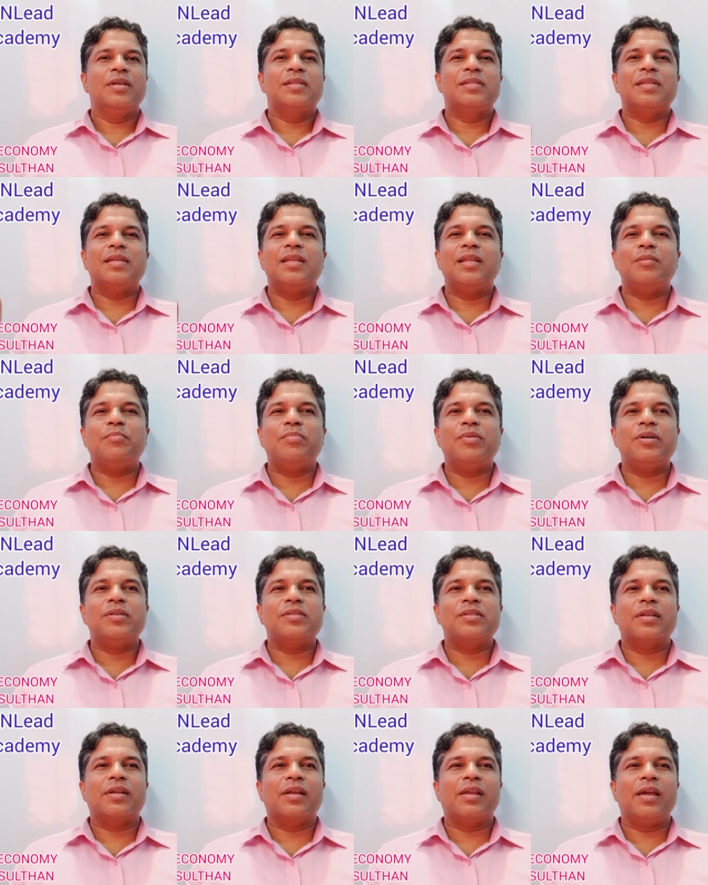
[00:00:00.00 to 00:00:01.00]

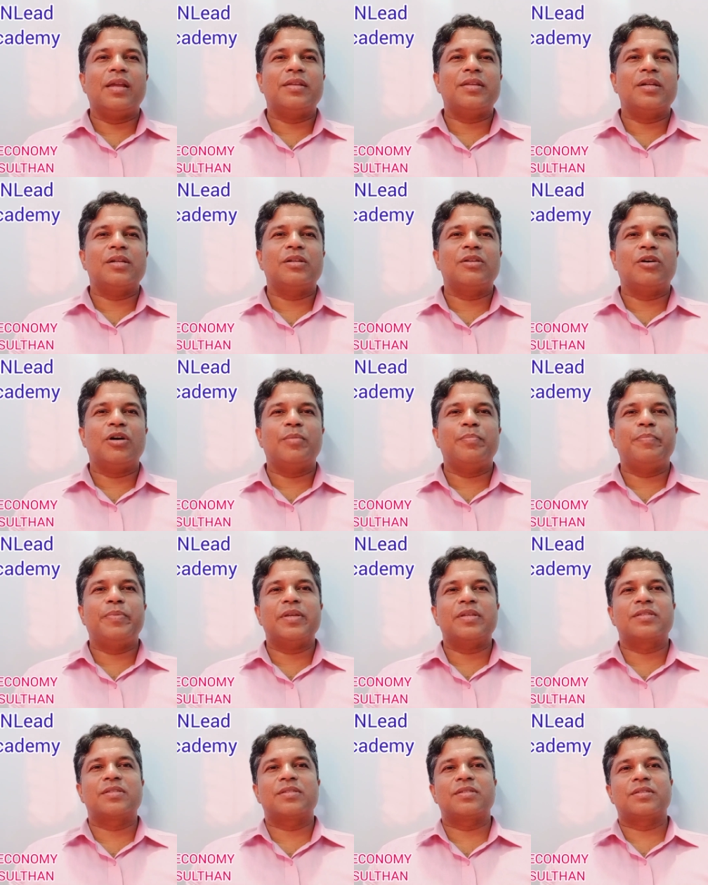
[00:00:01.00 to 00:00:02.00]
syllabus related
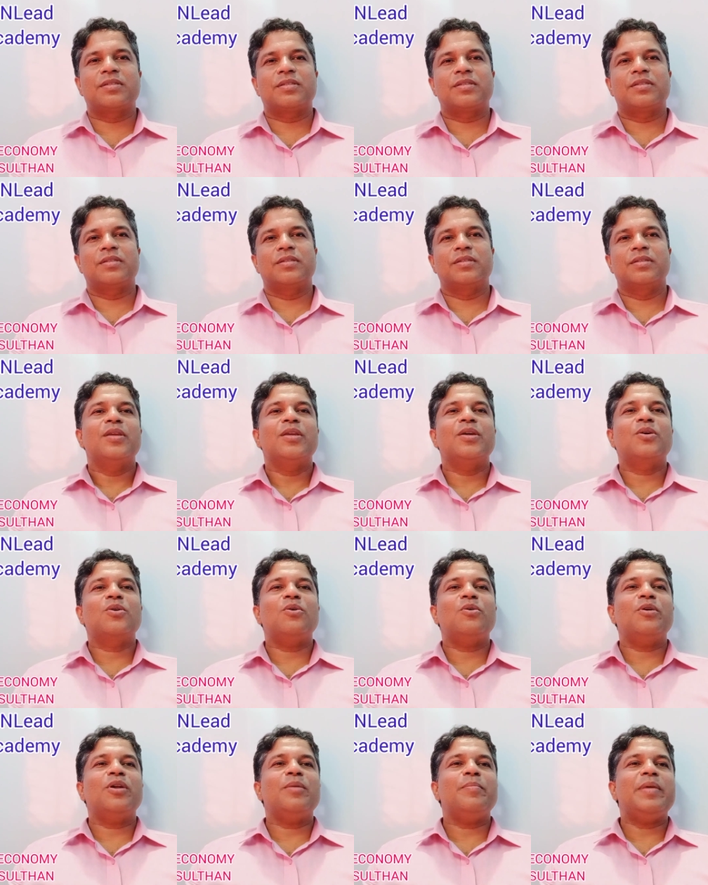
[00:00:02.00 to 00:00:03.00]
topics,
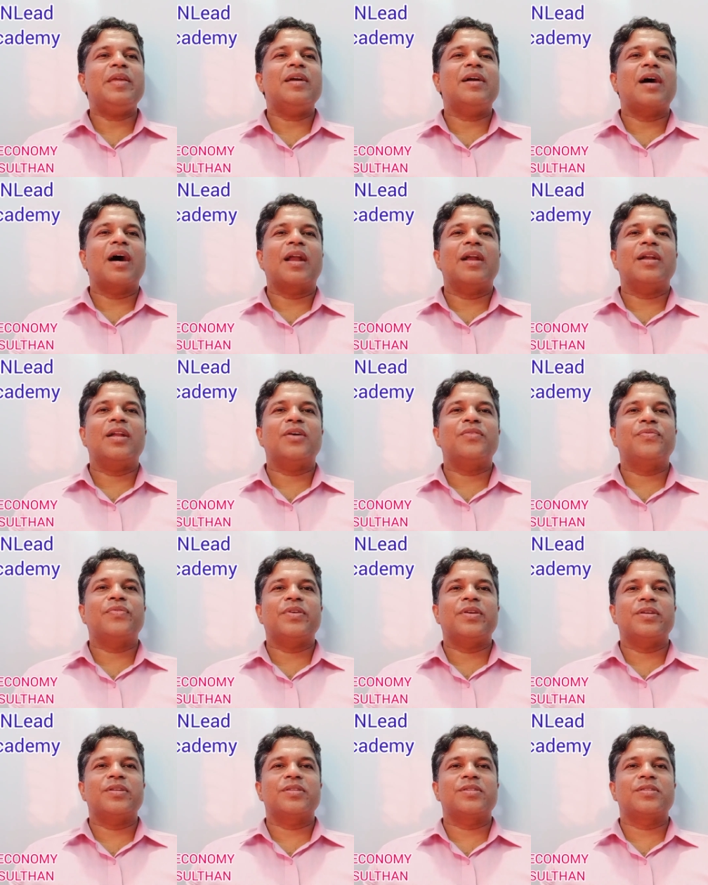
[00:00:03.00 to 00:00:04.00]
economy current
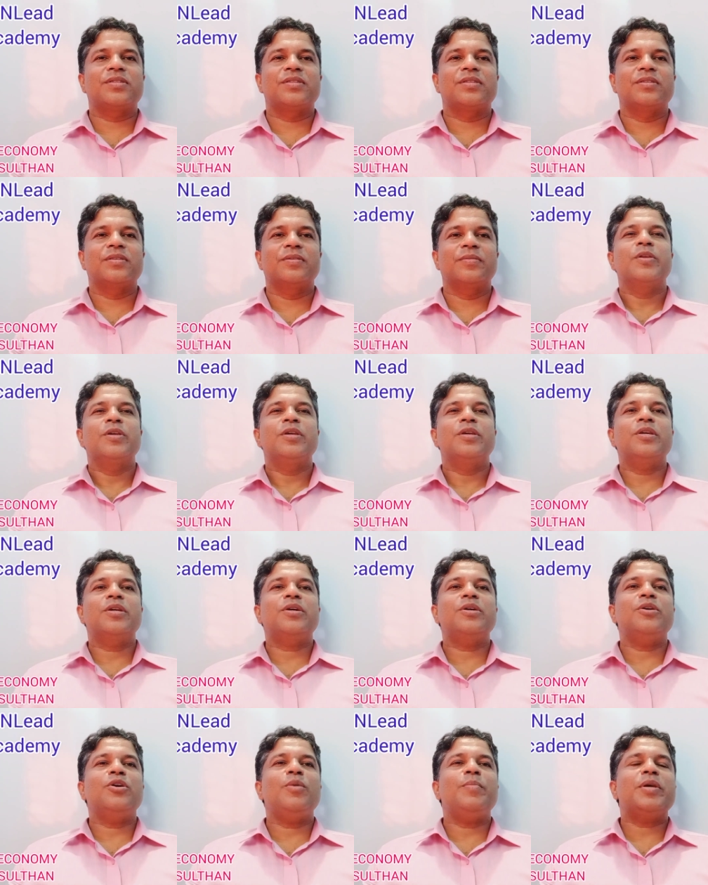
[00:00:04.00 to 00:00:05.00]
affairs,
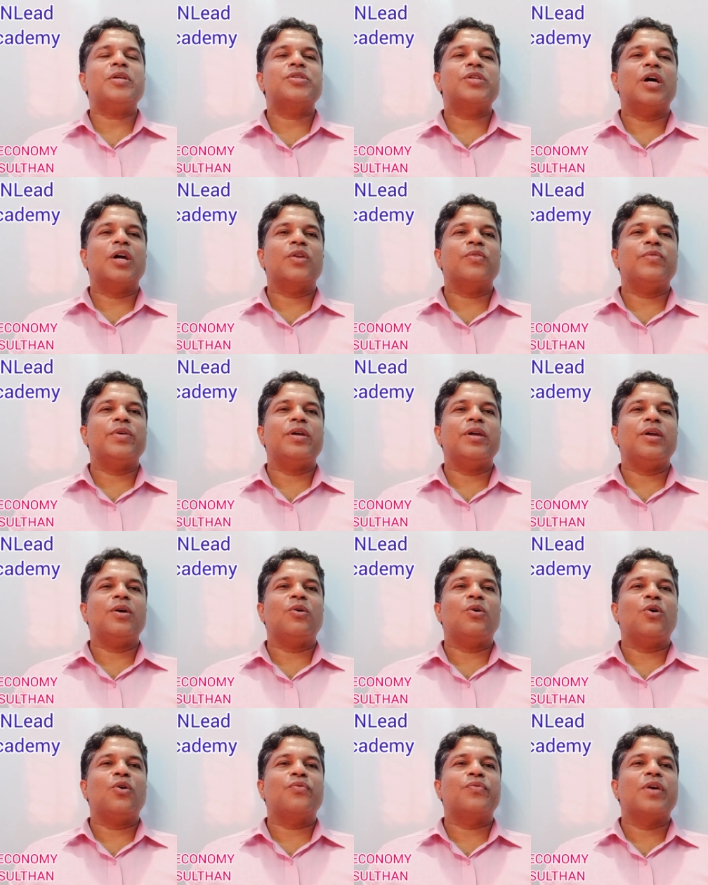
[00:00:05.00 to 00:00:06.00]
economic
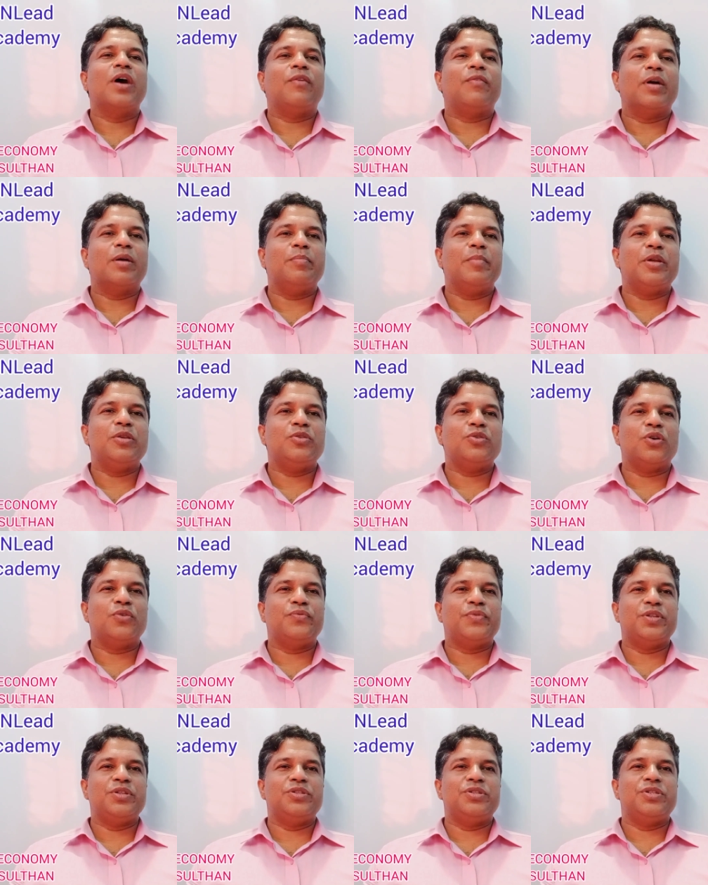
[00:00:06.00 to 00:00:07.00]
survey of Government of